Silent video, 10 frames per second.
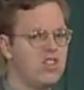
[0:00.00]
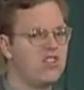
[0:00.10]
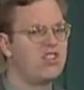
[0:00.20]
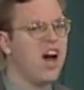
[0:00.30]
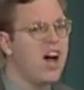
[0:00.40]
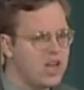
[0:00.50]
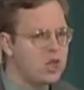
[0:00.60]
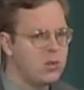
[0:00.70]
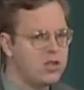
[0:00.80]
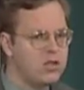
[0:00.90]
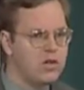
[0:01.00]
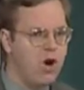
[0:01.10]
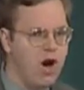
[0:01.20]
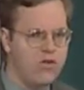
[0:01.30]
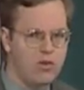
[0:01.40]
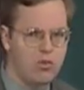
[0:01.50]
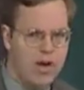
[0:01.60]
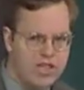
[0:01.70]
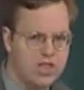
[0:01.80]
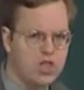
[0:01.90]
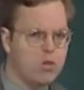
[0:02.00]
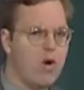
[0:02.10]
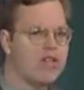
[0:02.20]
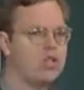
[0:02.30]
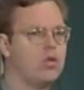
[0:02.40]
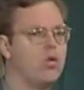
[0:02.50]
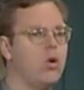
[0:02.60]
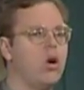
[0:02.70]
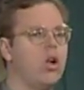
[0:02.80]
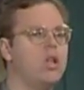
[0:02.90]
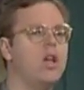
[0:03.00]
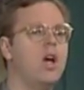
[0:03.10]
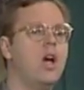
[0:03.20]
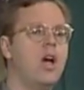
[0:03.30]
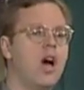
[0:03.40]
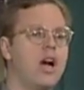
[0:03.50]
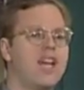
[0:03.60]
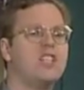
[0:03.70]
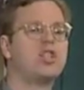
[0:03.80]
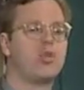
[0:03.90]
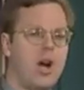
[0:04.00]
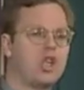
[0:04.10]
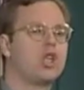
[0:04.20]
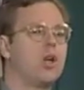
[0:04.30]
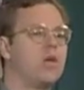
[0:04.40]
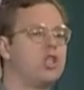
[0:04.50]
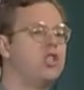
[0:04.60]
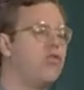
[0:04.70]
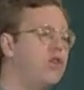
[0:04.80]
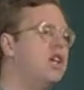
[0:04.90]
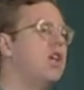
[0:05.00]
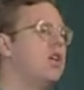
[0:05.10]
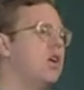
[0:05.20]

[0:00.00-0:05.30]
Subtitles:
astonishment of an often racist Western world, against Russia, which defeated